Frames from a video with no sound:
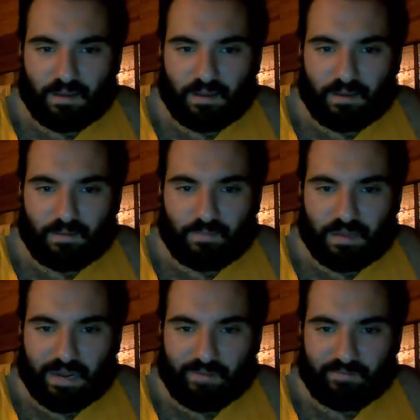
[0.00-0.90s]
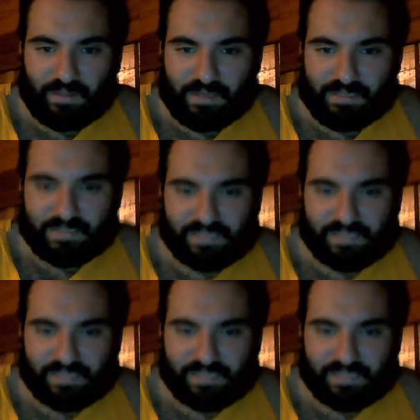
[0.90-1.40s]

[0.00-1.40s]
I would like to